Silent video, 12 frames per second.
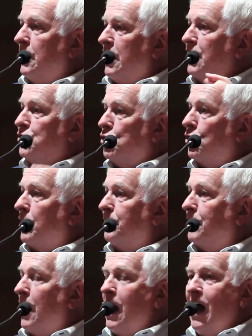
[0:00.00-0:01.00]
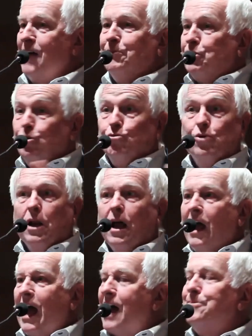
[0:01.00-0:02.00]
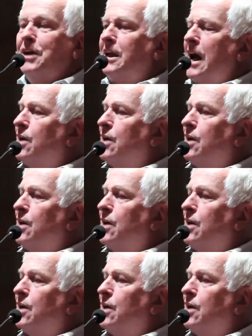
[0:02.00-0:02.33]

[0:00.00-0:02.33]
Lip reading: in Europe. I mean, do you realize? I mean,